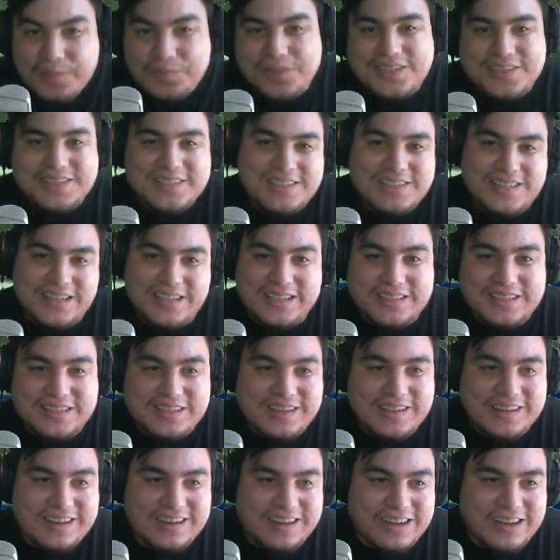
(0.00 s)
plus six,
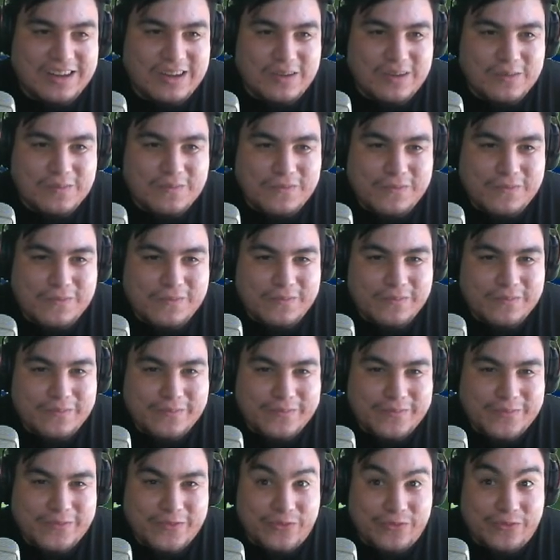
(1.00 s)
uh,
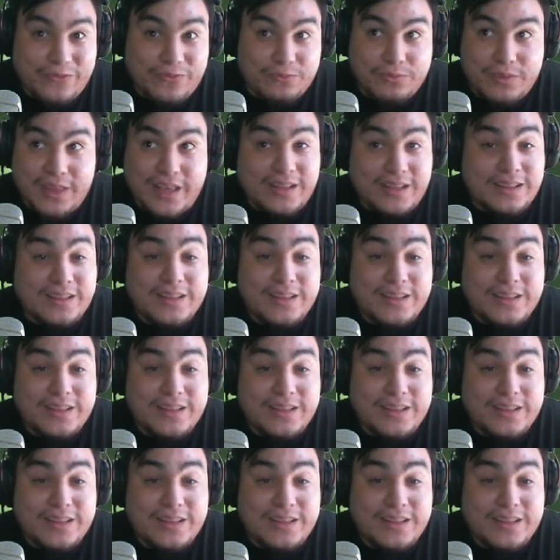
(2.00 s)
that